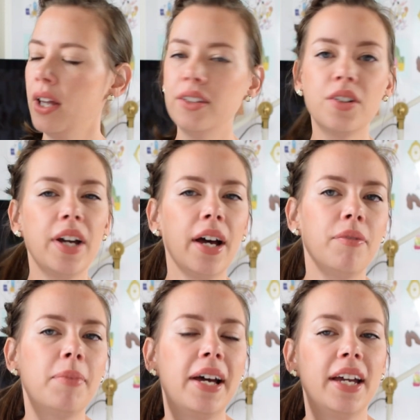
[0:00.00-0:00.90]
So I
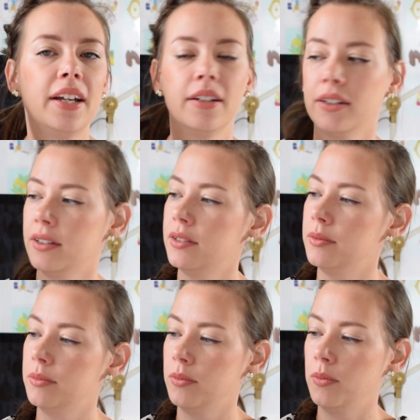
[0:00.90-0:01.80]
have my
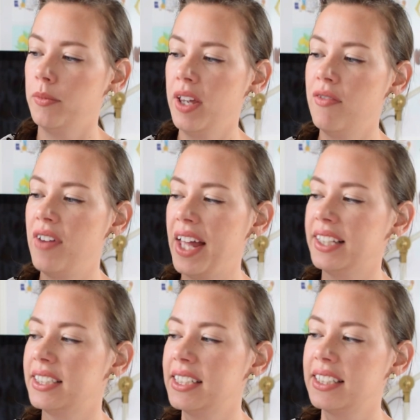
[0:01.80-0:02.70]

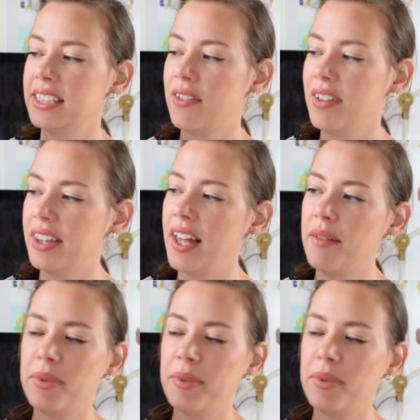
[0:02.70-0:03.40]
events and stuff like that,